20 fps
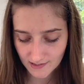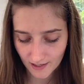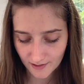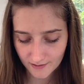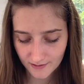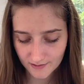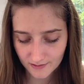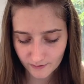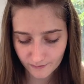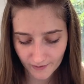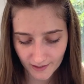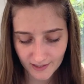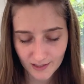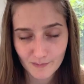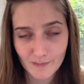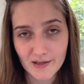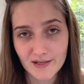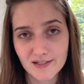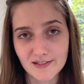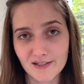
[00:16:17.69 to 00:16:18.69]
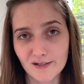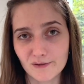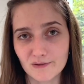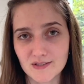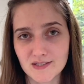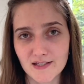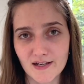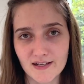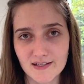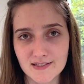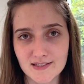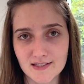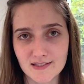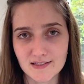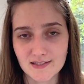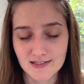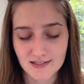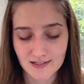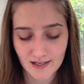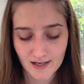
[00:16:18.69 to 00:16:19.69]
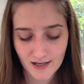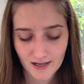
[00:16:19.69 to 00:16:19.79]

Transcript: I think the recommended needle size is